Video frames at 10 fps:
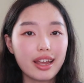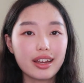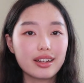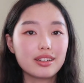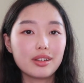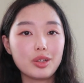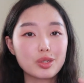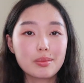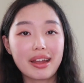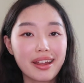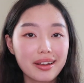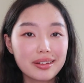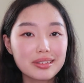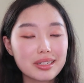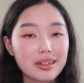and using my
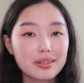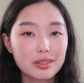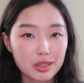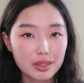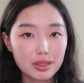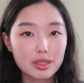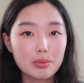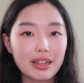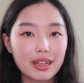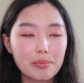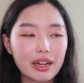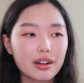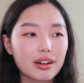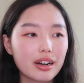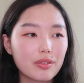hands and just speaking
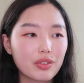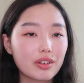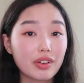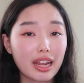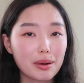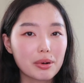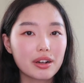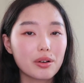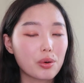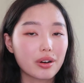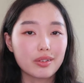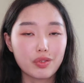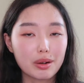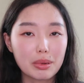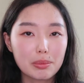better in front of a camera or in
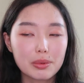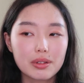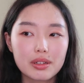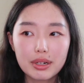front of people.